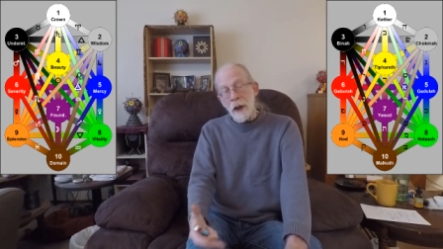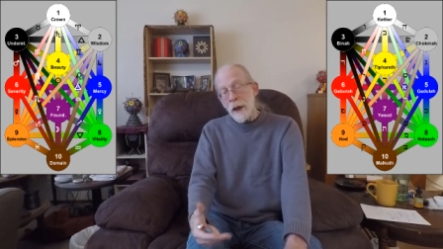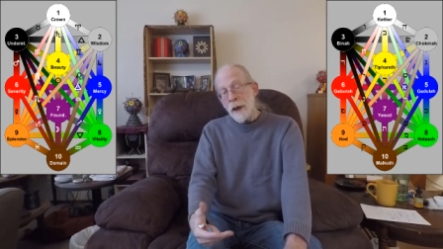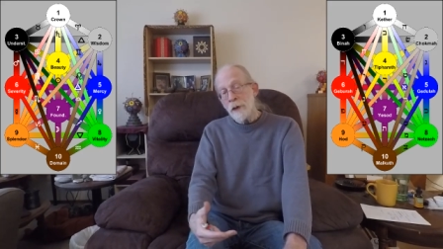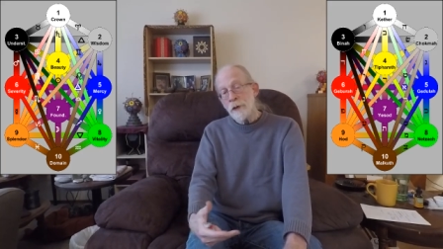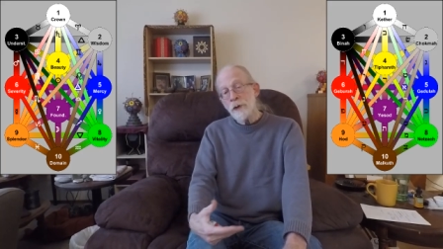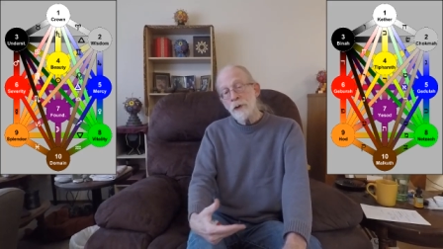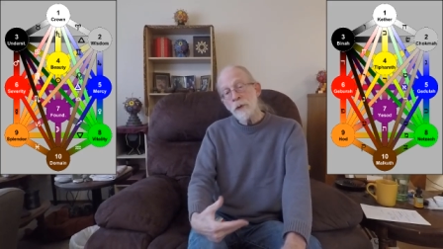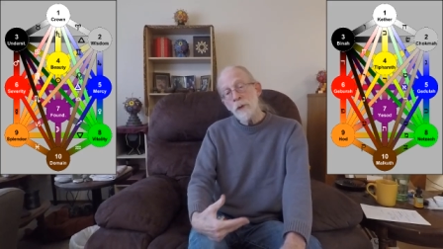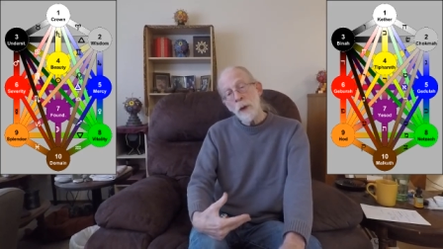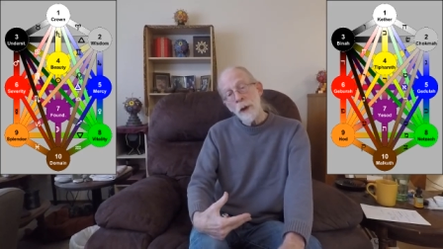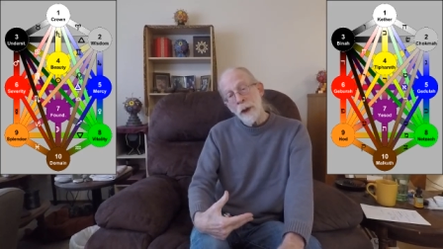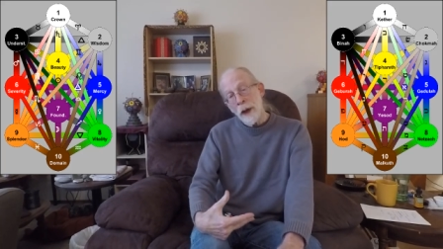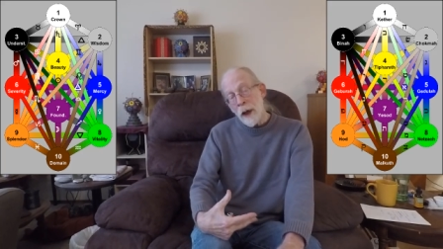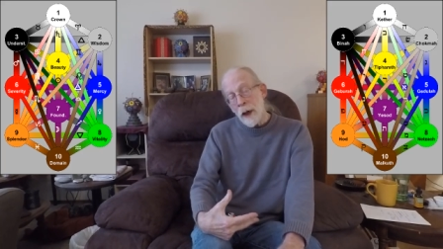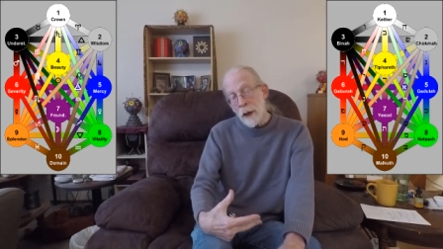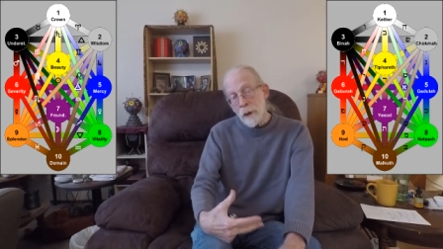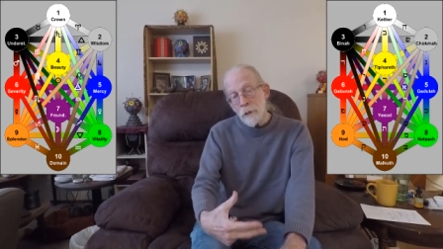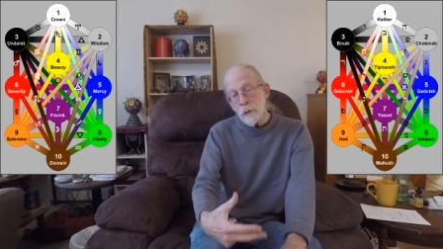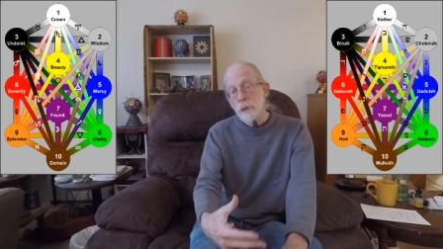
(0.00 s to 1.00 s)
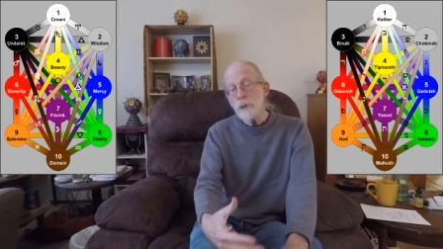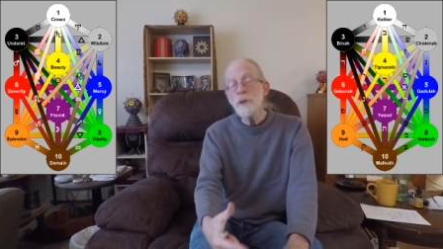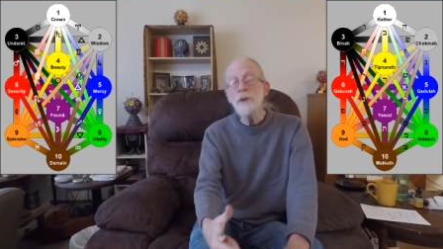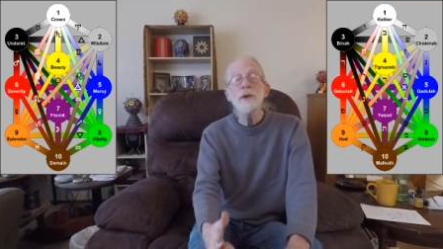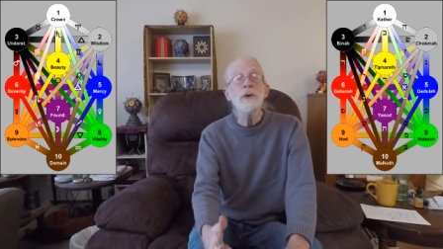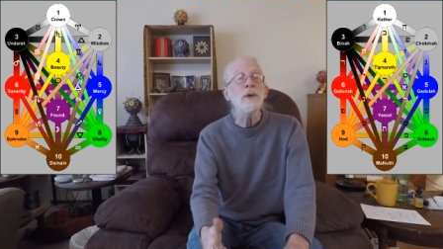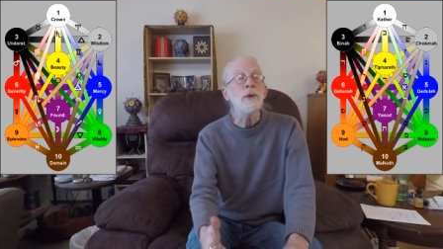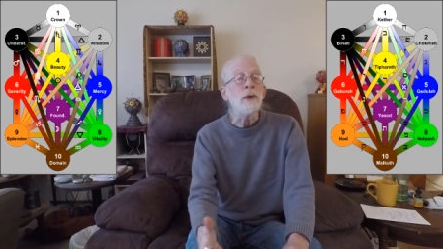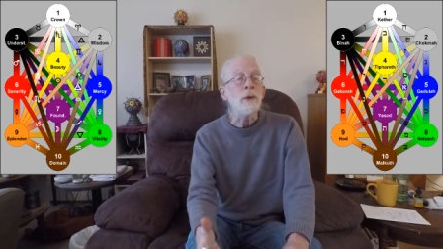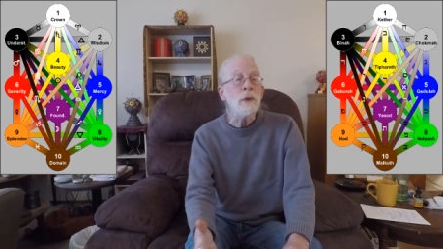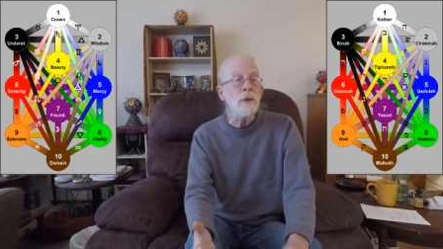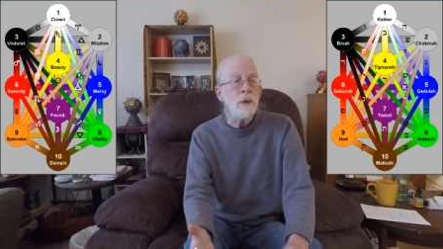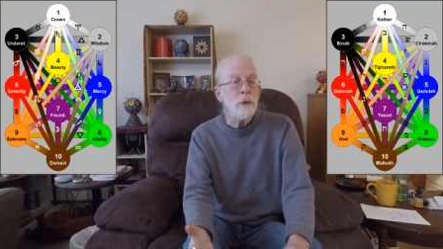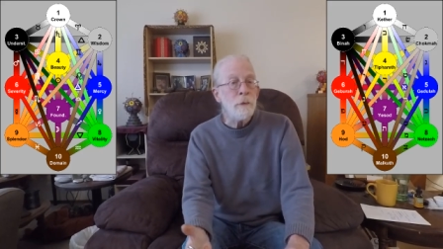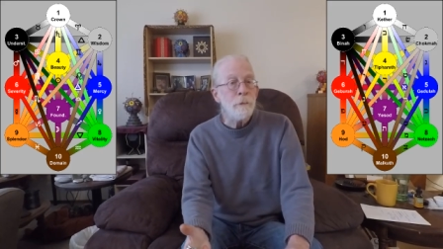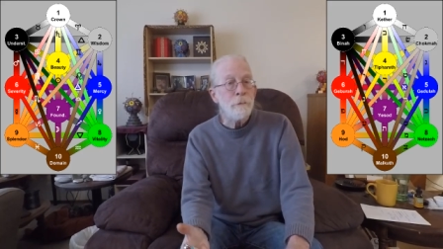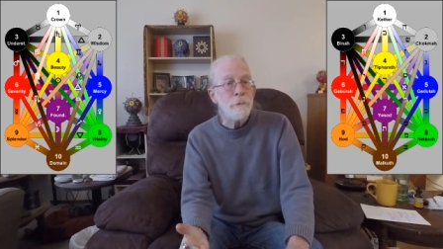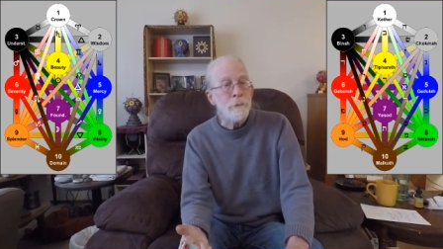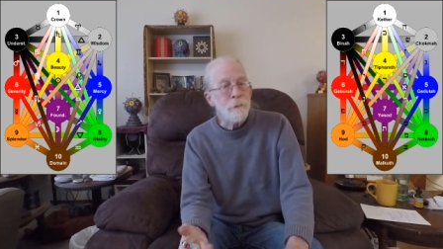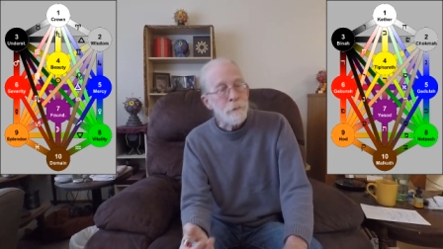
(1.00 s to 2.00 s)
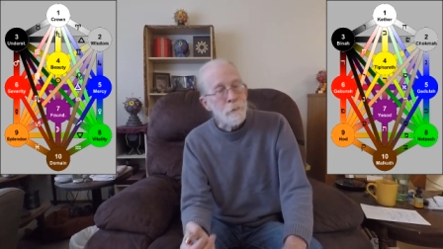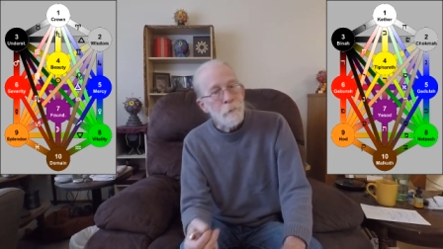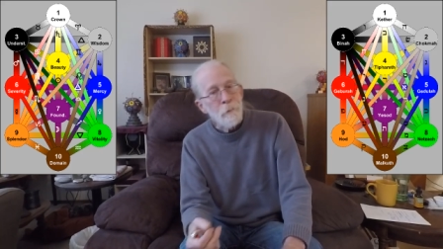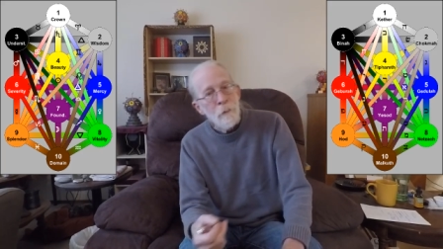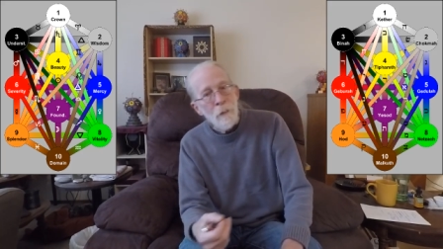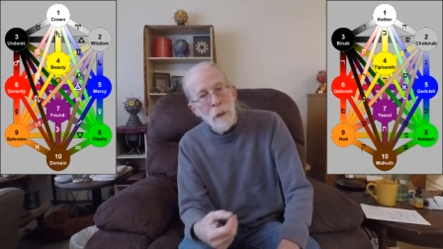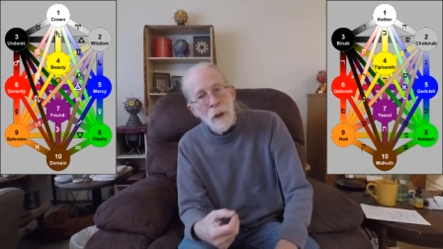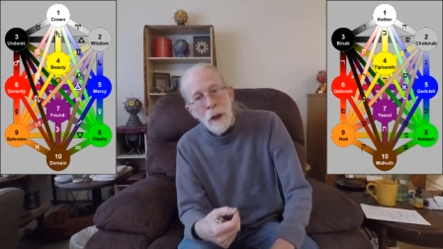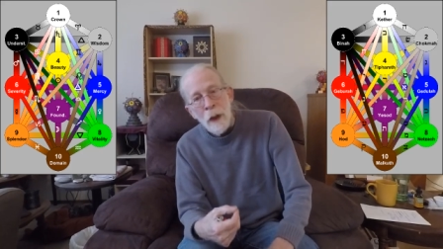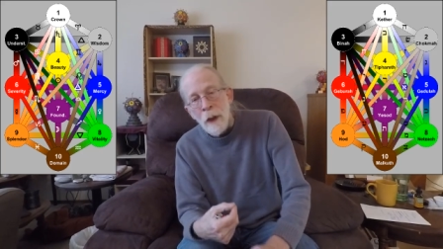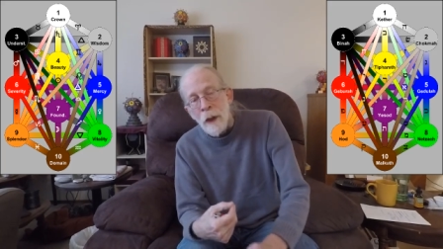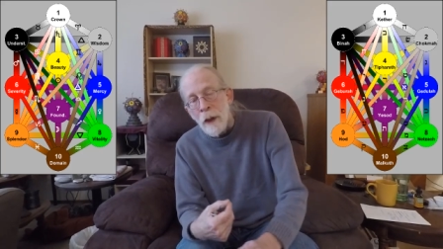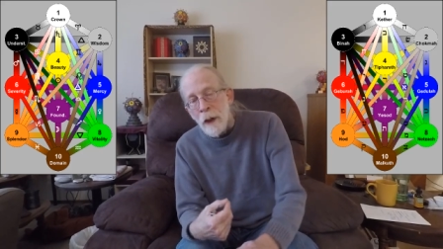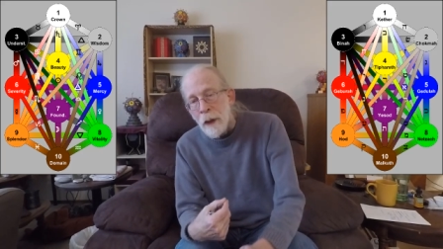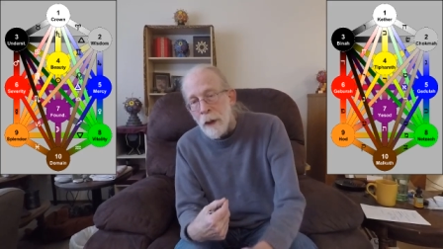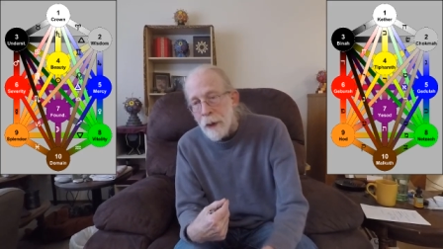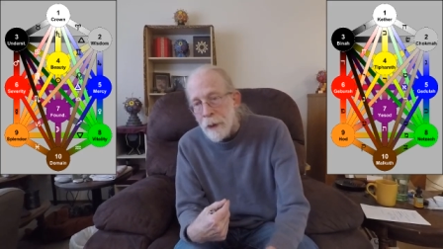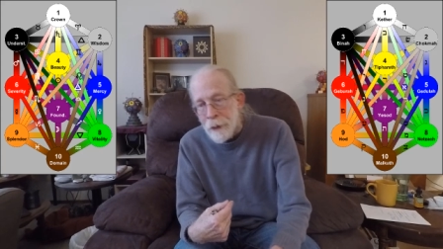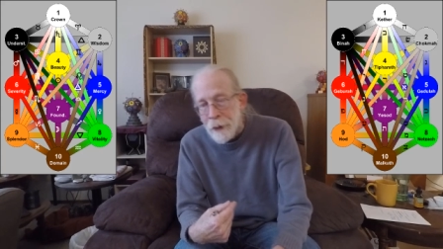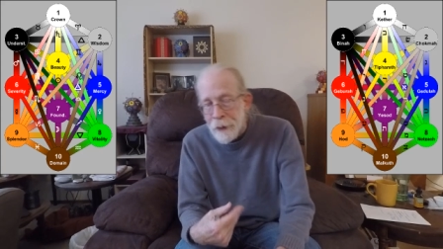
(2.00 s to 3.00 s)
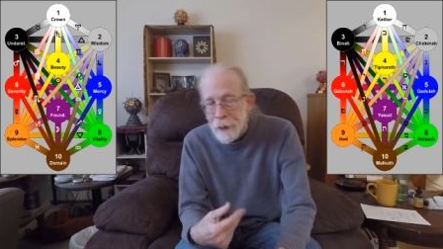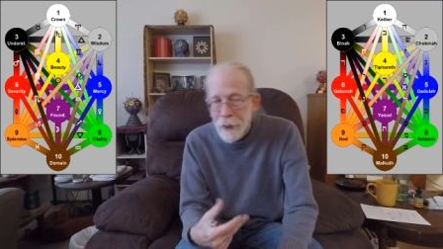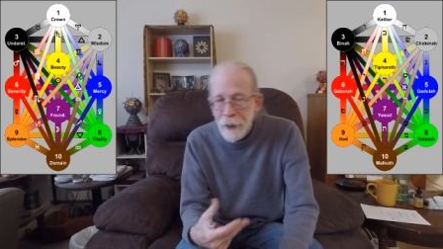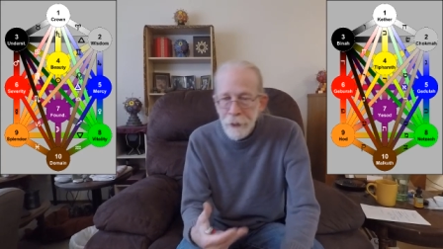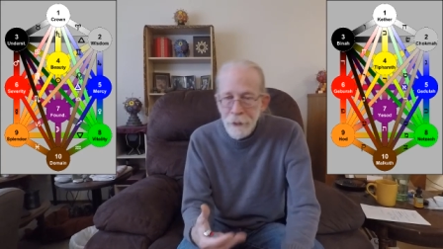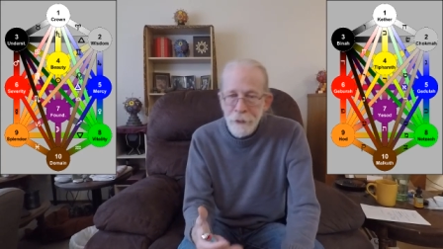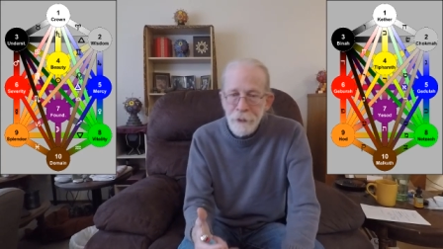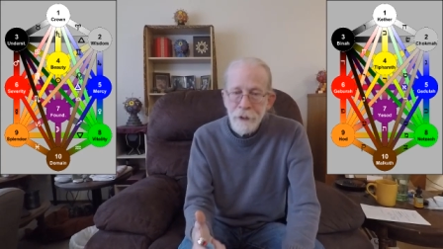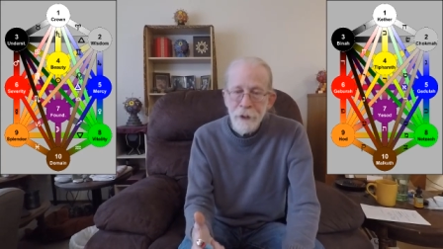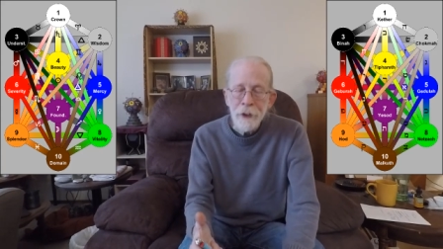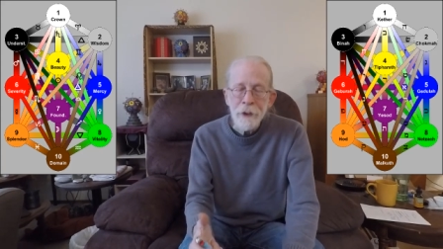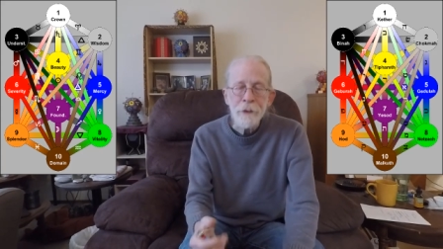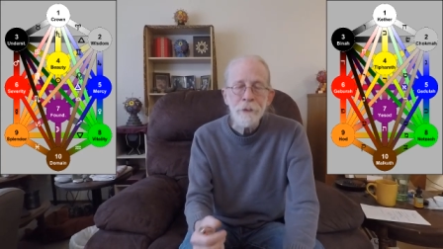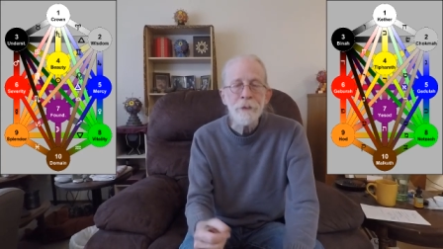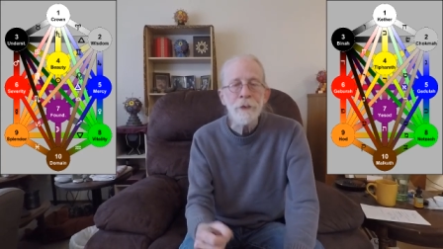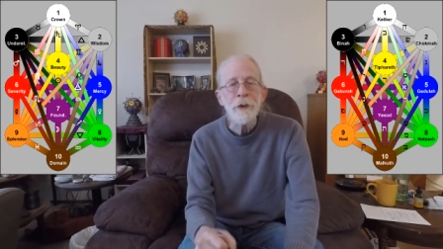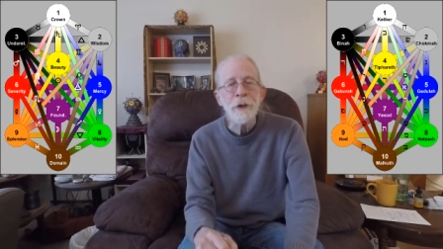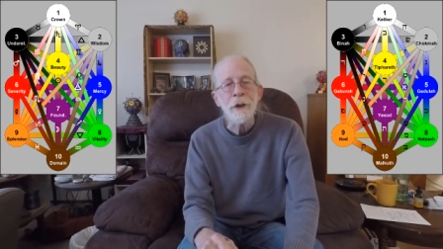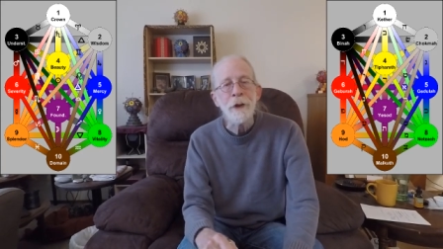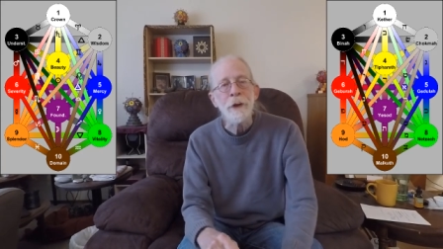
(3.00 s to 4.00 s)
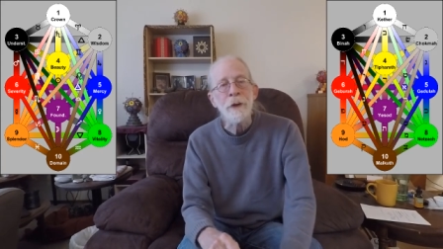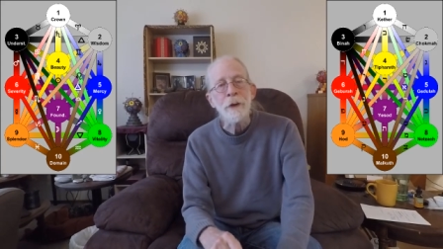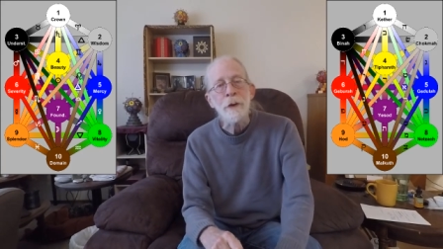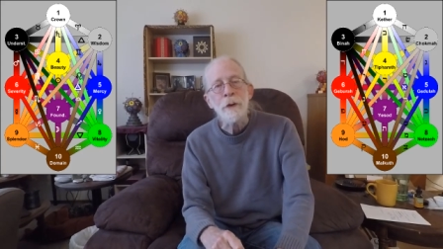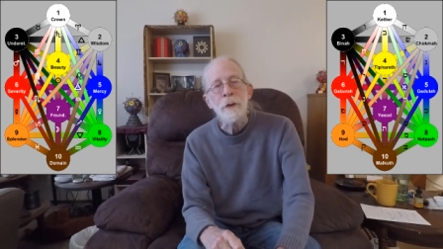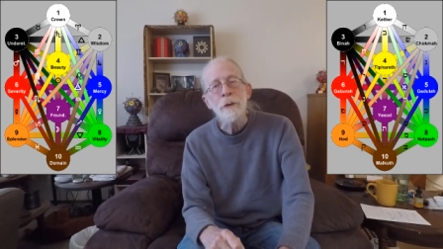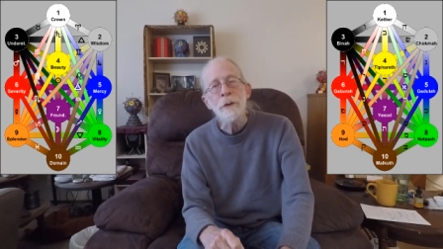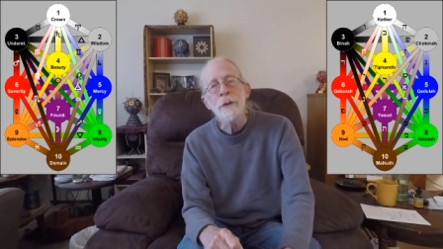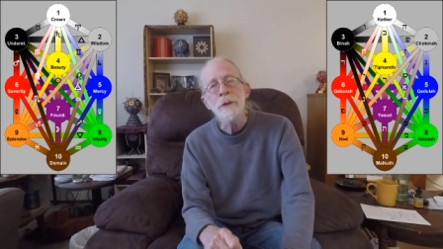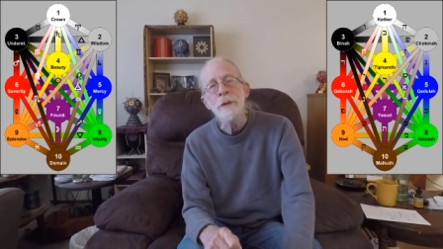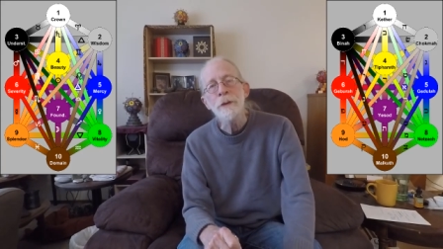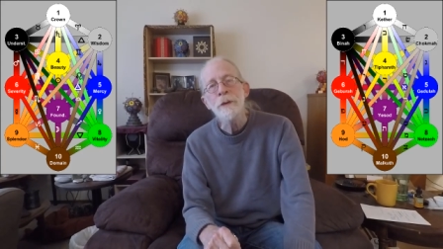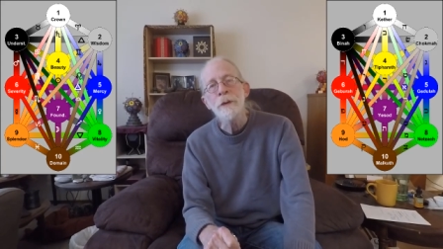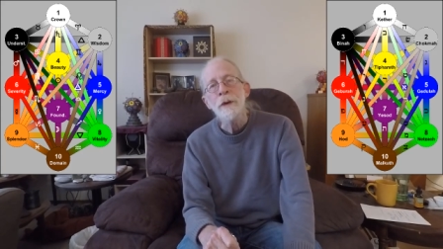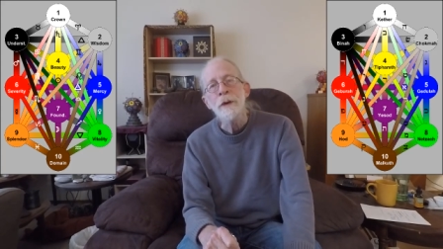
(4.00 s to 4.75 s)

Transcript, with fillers: And so what I will do in the next set of videos